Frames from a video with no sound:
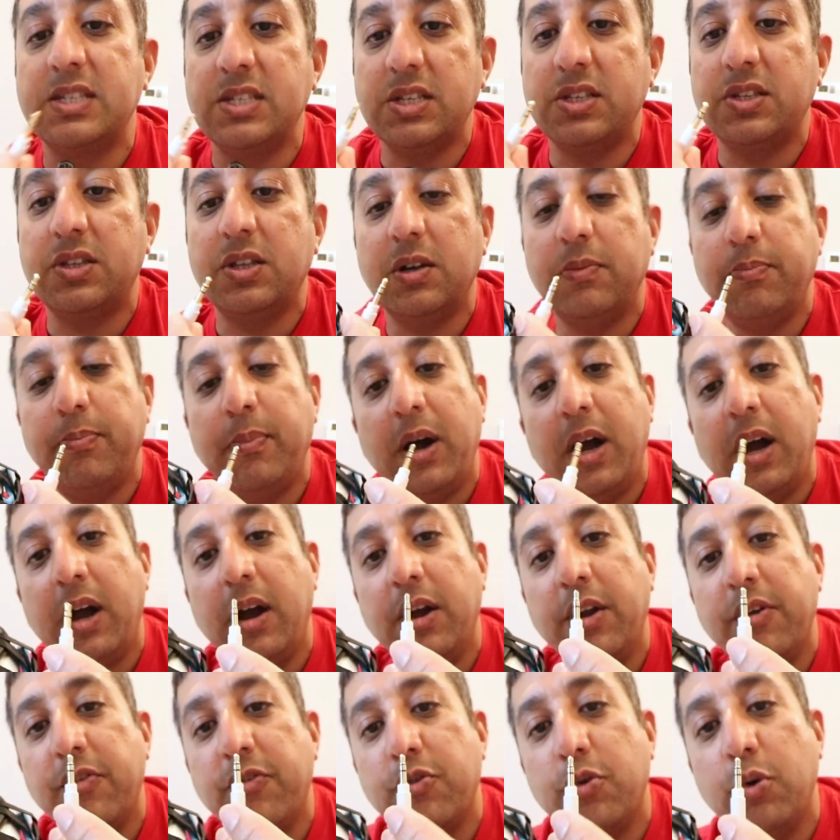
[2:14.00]
is
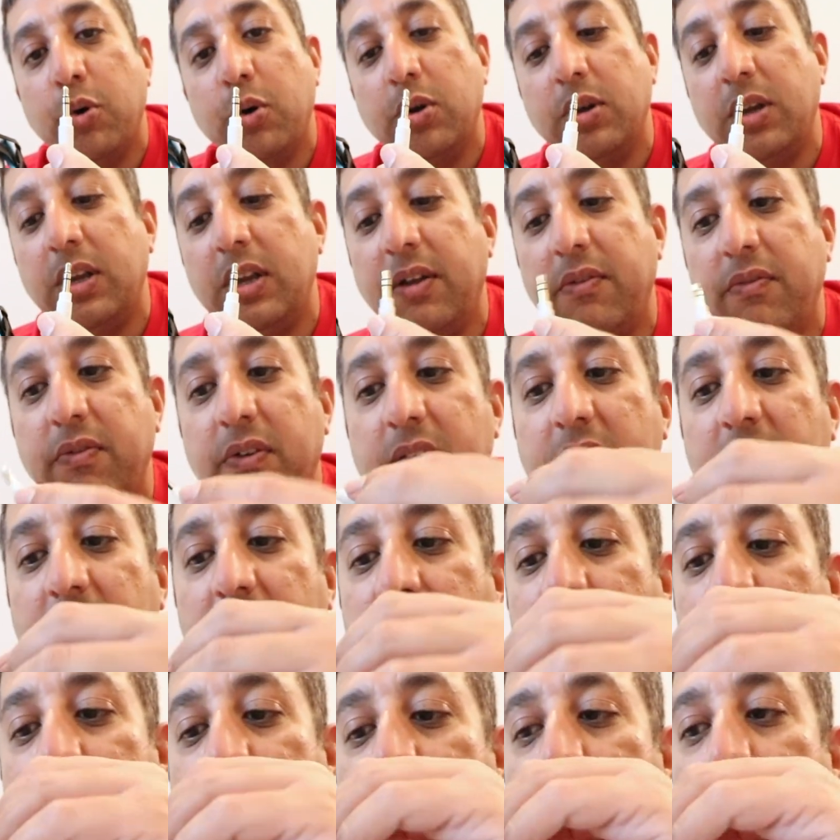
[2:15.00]
my road
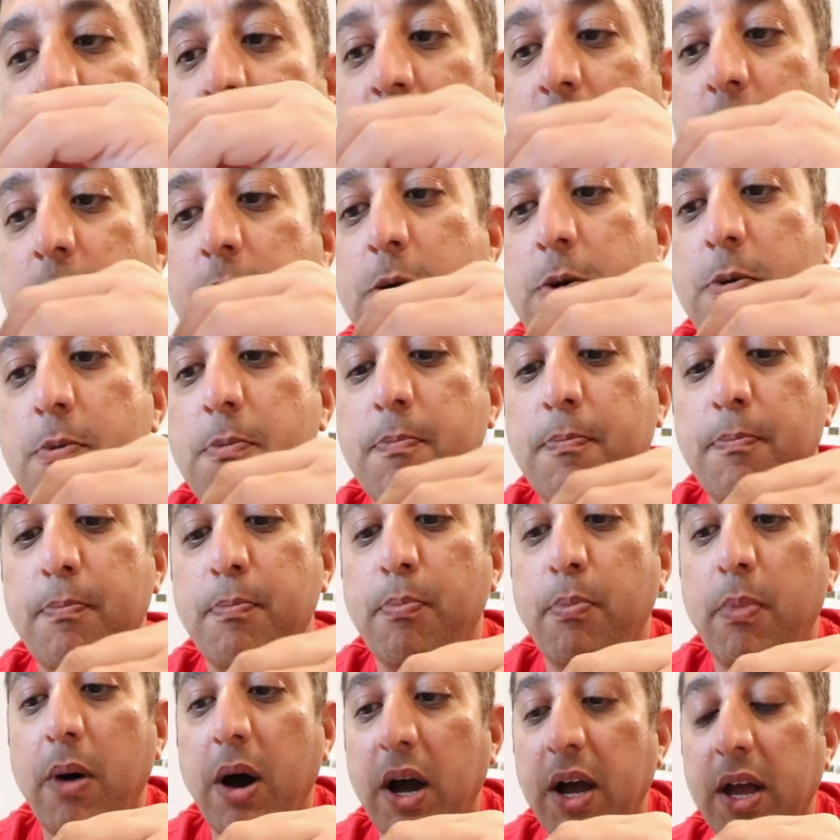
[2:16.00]
lavalier
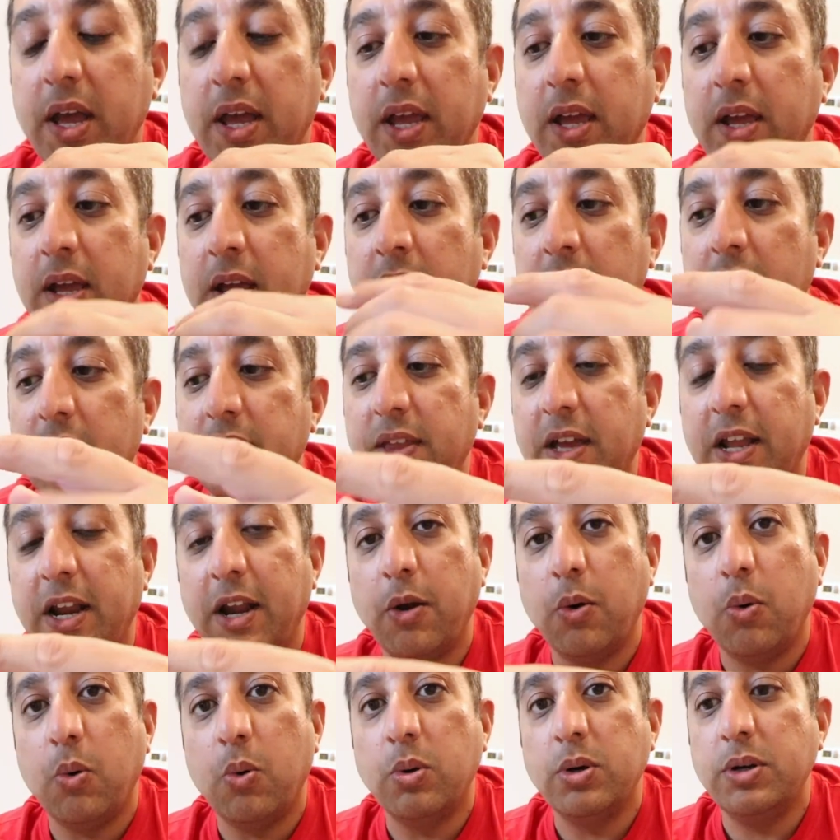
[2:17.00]
mic that I
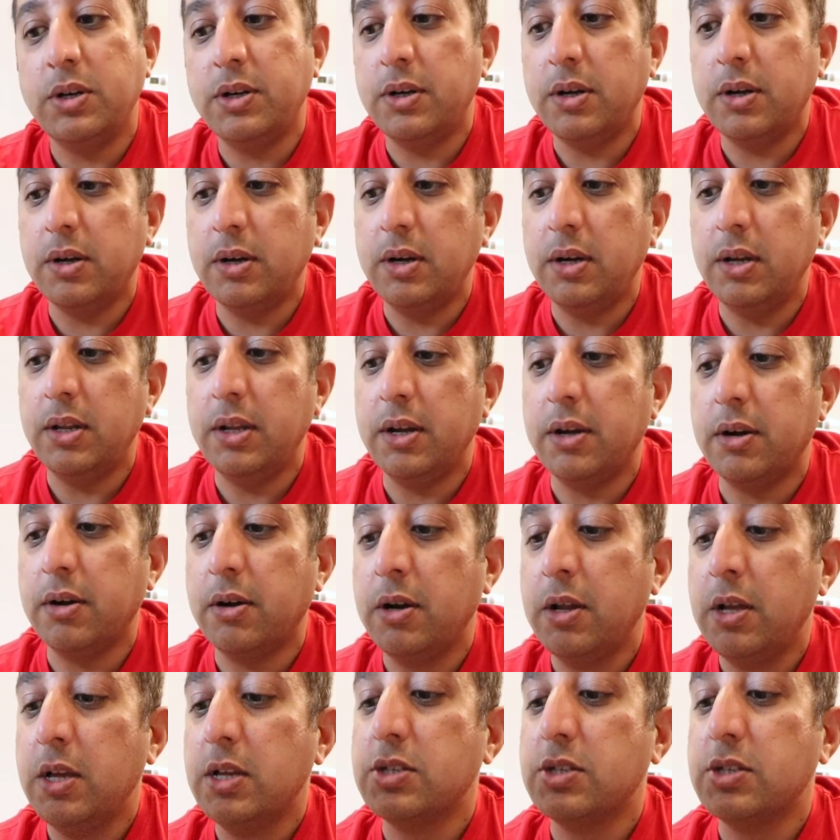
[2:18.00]
ordered earlier.